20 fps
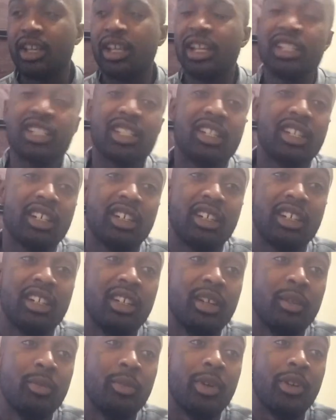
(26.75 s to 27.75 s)
It's
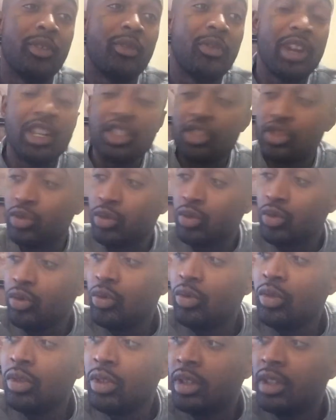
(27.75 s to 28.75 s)
a
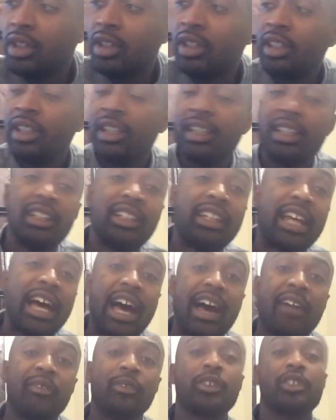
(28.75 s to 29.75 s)
professional
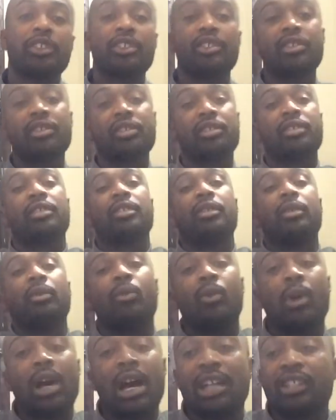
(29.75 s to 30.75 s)
diver's
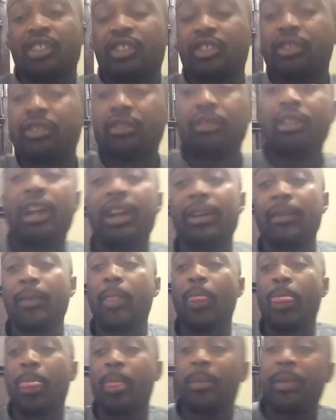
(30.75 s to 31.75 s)
watch, right?
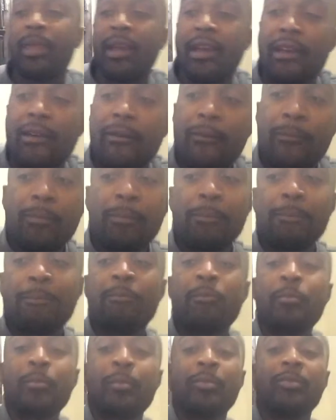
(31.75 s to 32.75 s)
Now
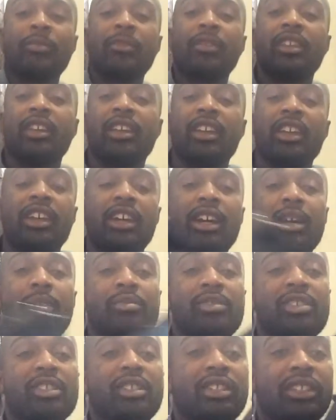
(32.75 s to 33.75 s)
it
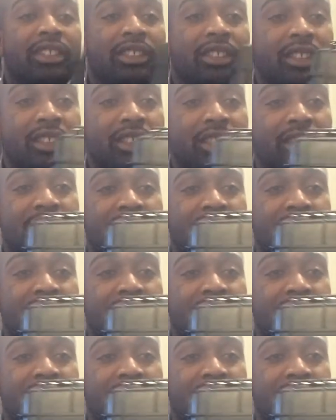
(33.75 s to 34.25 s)
comes in this